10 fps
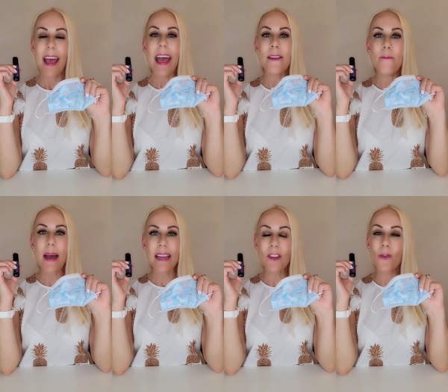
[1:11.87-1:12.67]
and
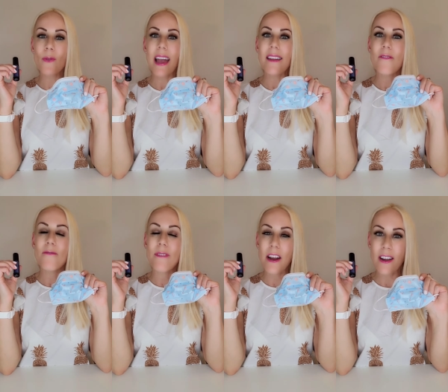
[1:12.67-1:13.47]
many who get
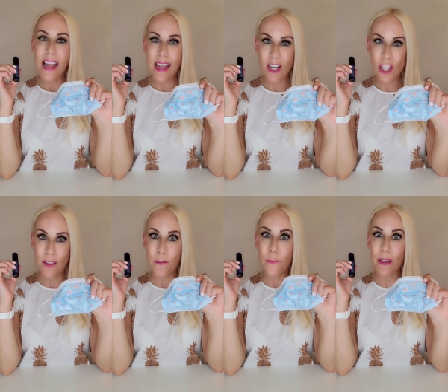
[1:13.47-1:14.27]
very
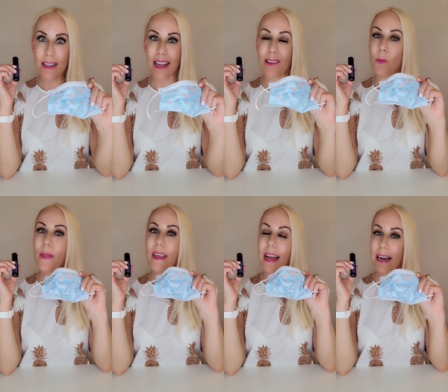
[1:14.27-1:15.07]
anxious feelings
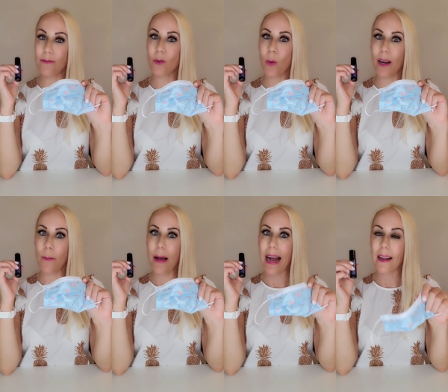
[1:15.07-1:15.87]
when they have to wear
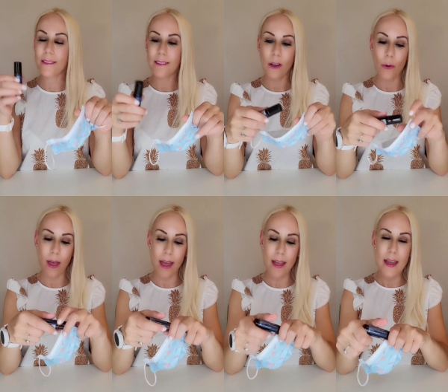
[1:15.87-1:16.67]
a mask,
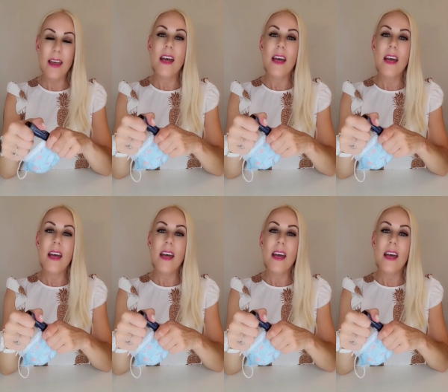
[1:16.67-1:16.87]
okay?